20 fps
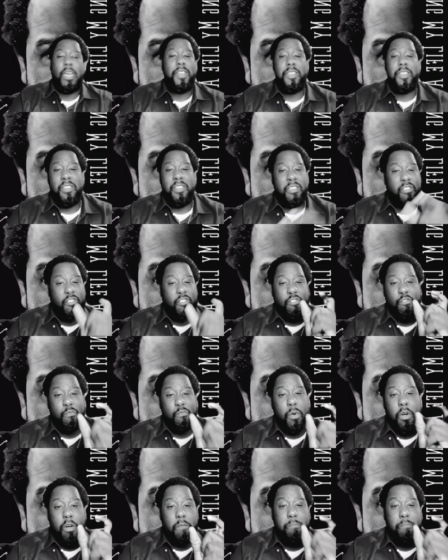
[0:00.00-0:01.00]
writing this
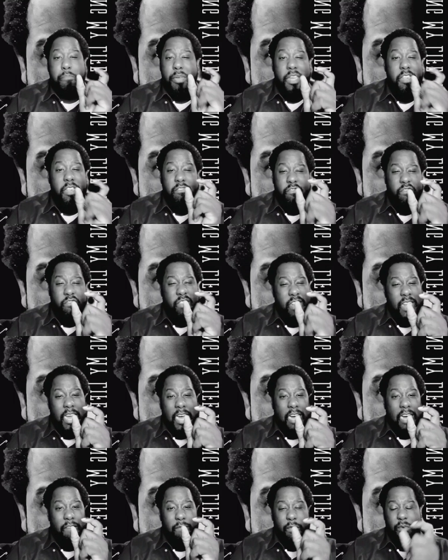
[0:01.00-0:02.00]
small pinch
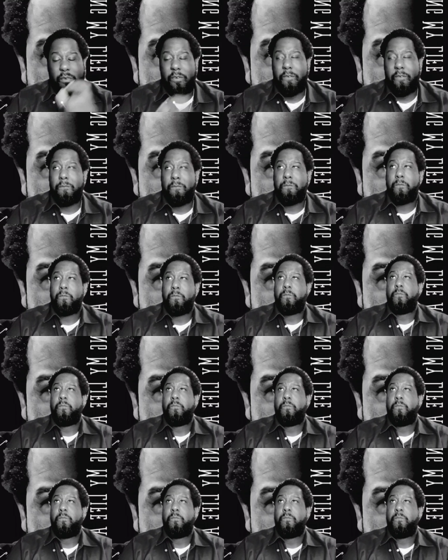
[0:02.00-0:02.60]
novel.